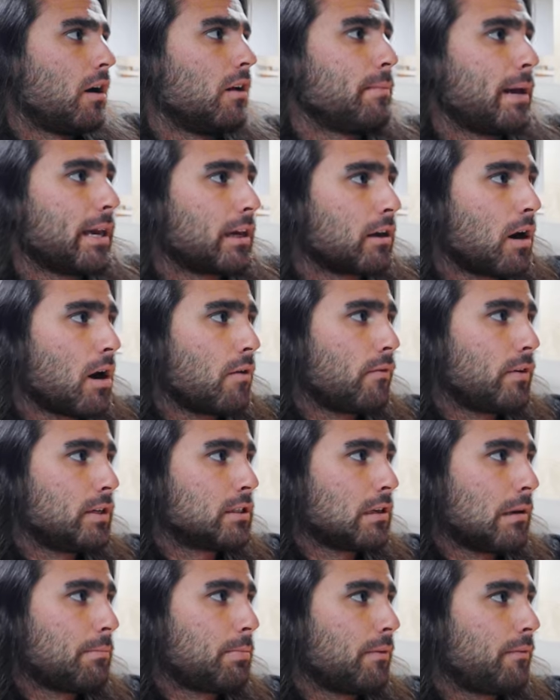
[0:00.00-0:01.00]
all my coffee
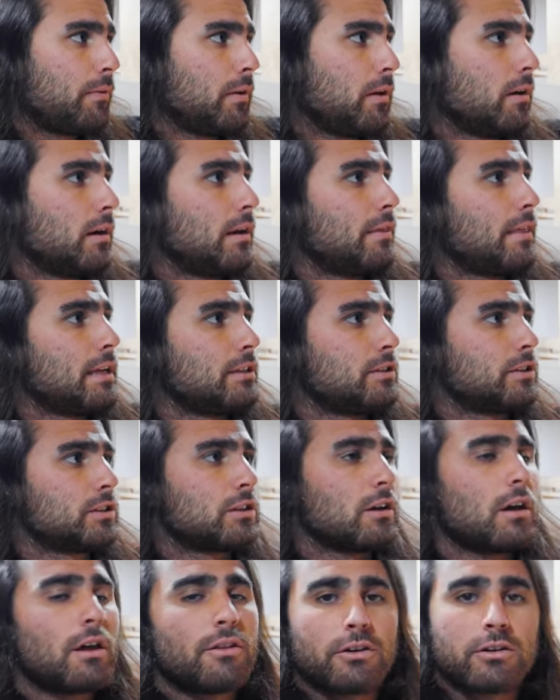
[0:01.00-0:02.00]
stuff up here and then
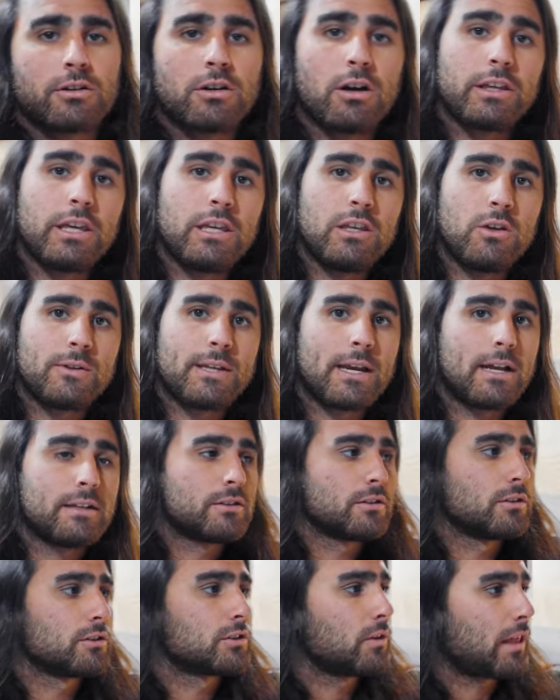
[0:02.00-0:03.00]
just other cooking
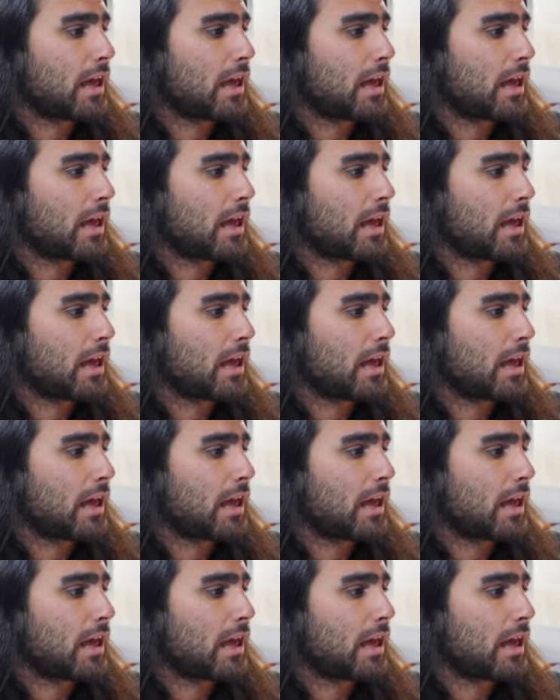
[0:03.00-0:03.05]
utensils.